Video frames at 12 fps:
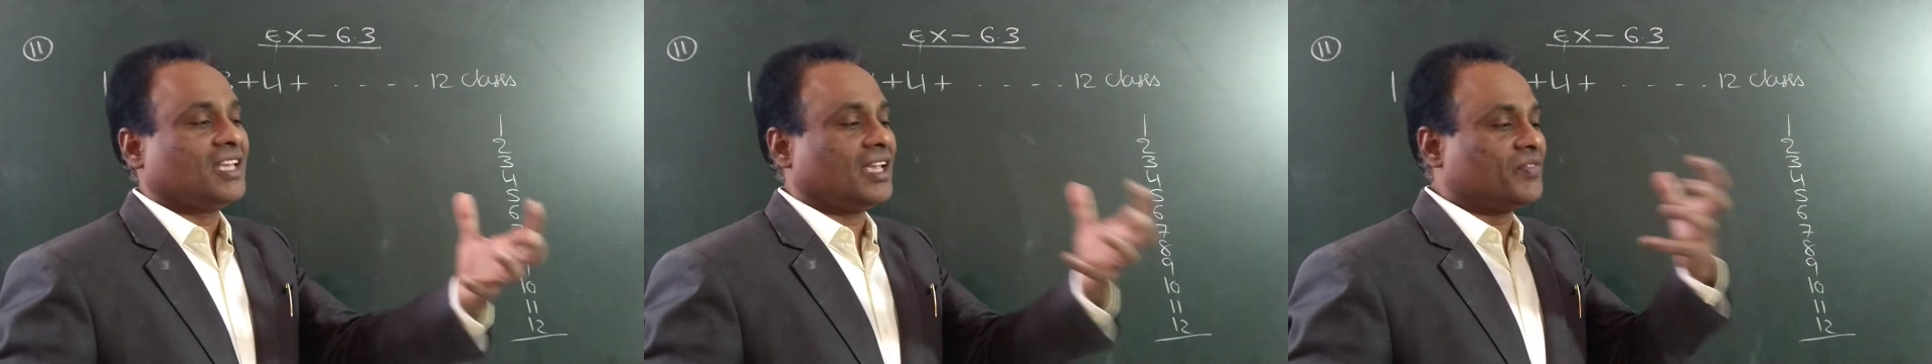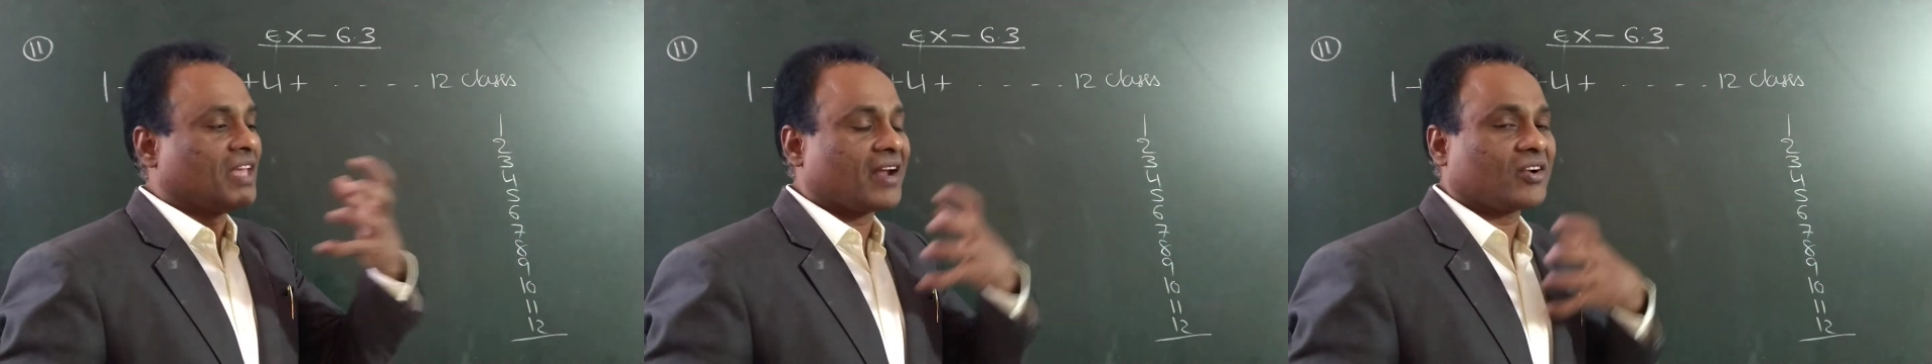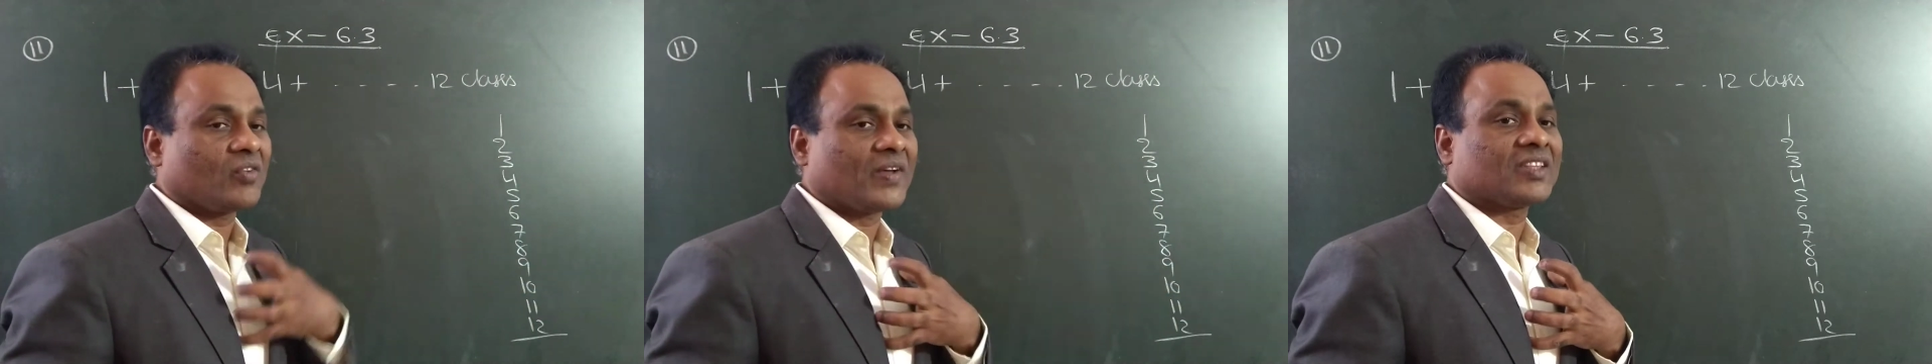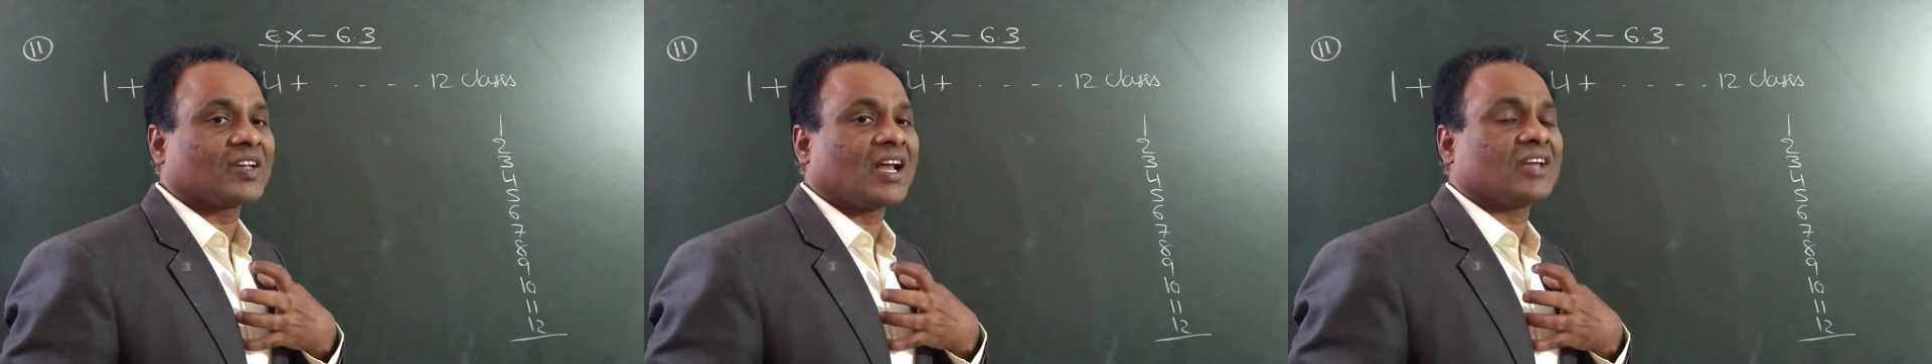If they are
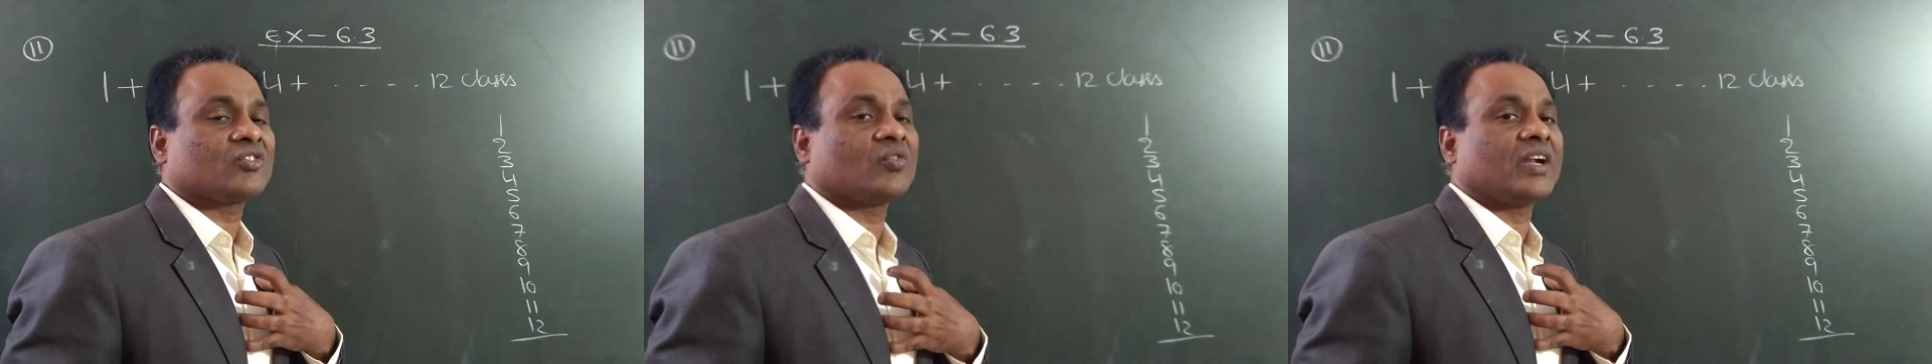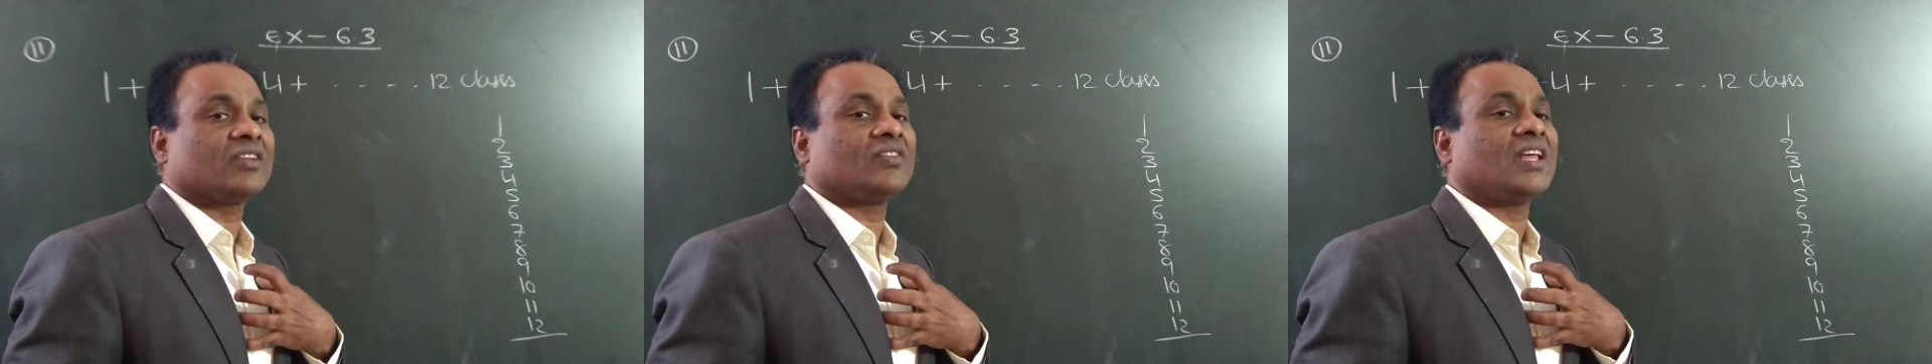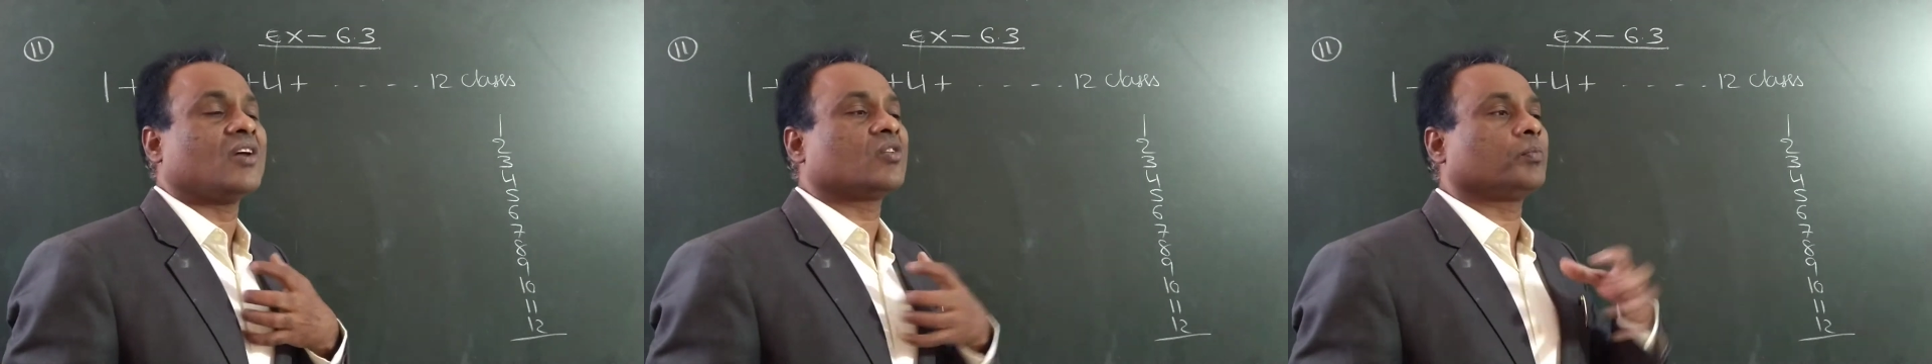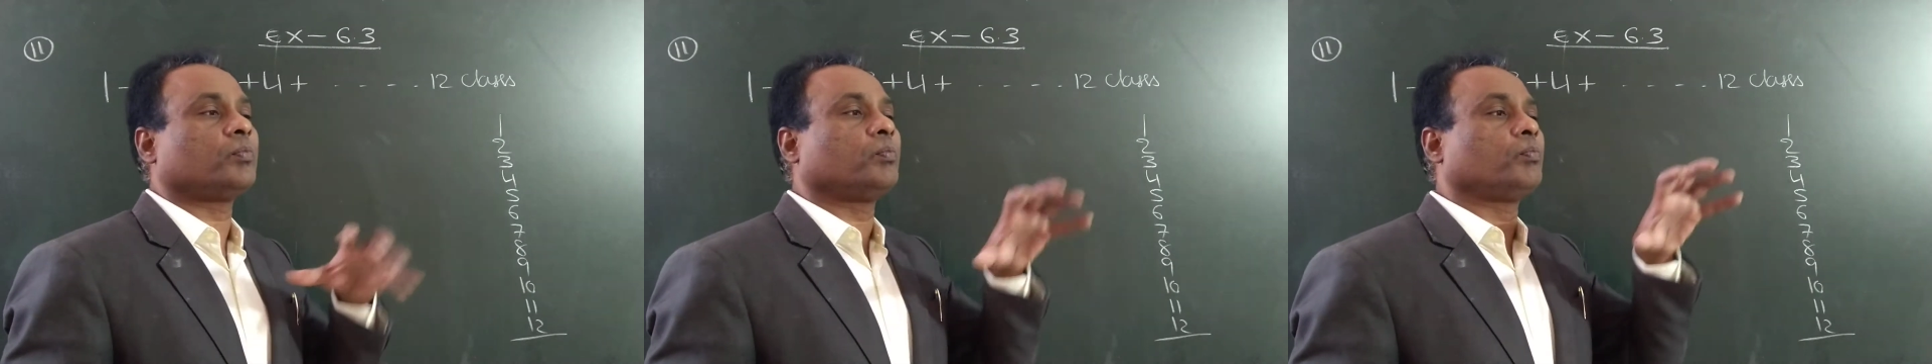12th class students, they have
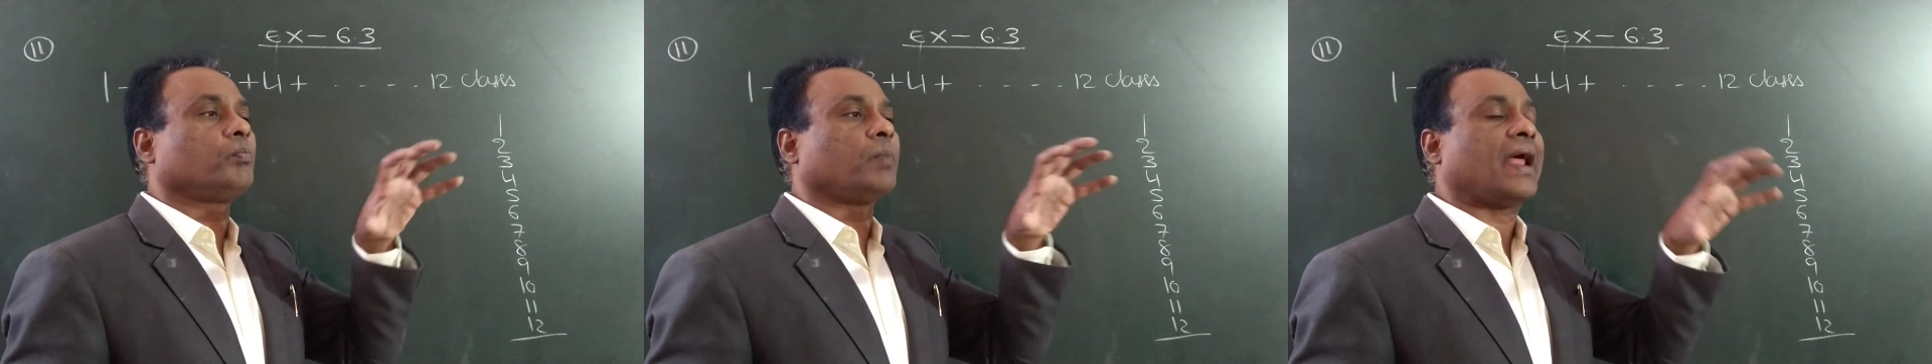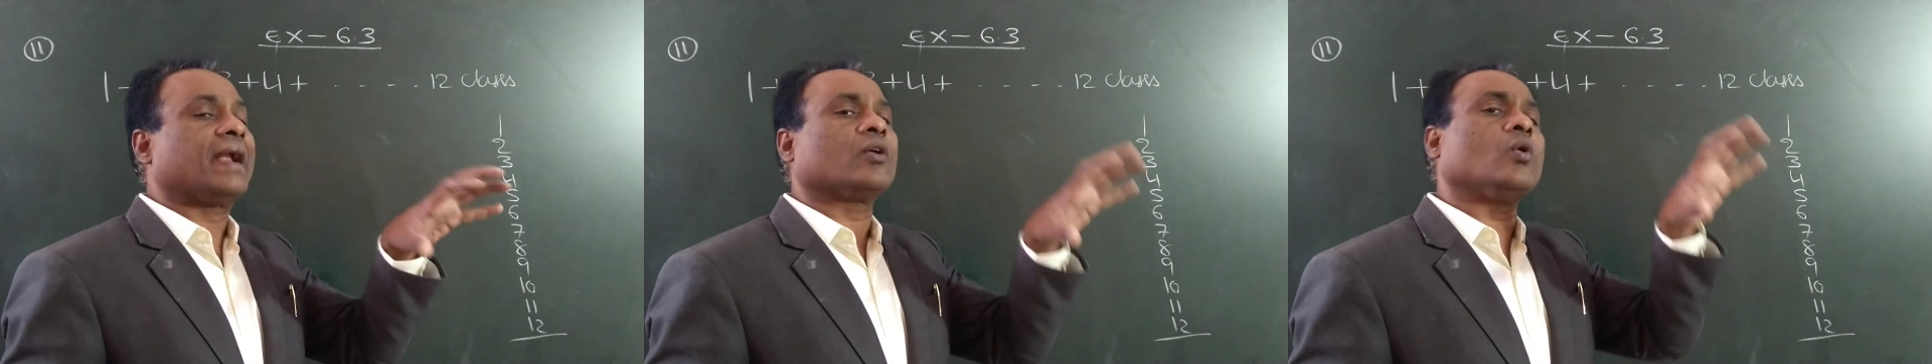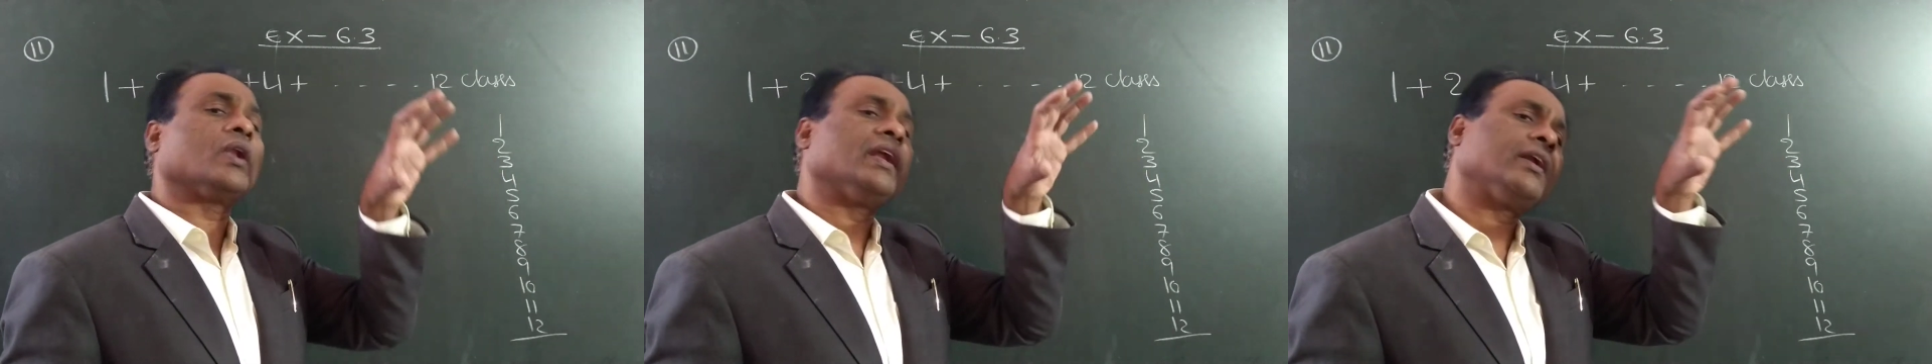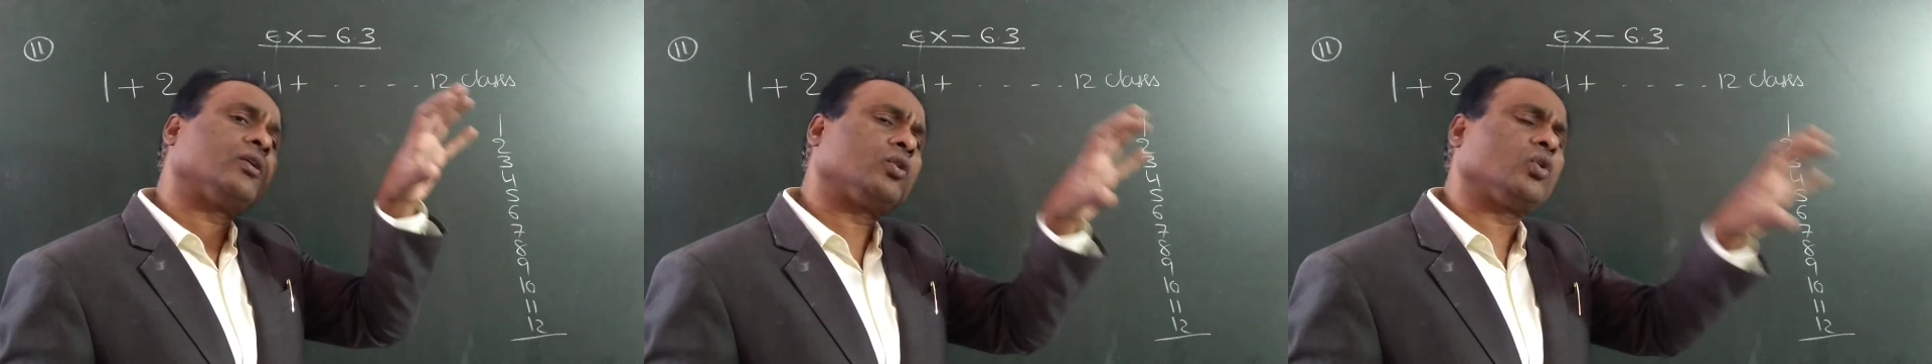to plant
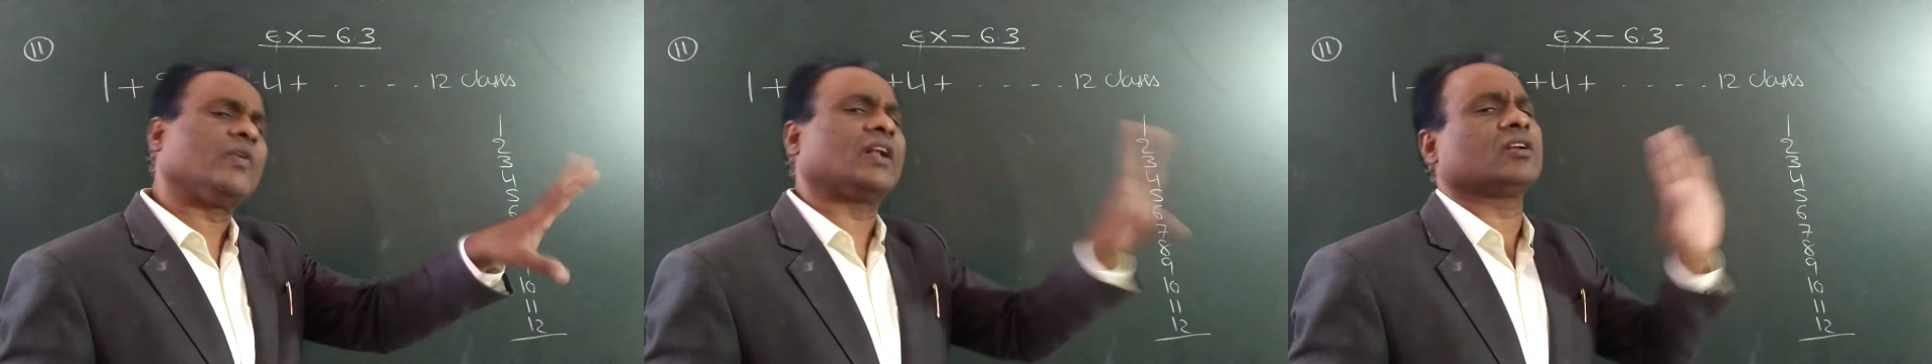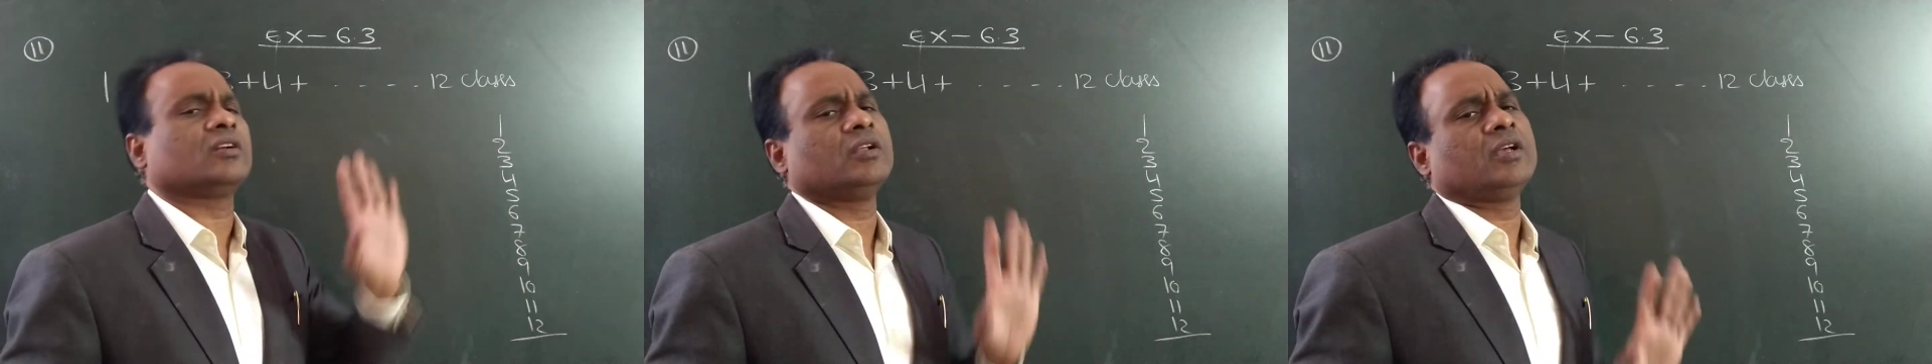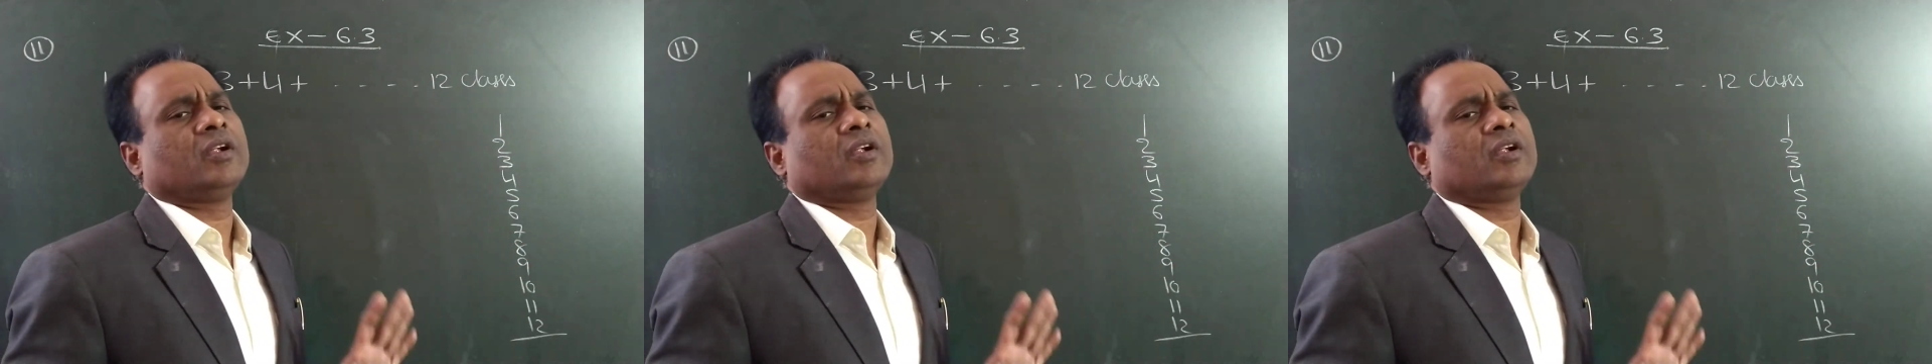only 12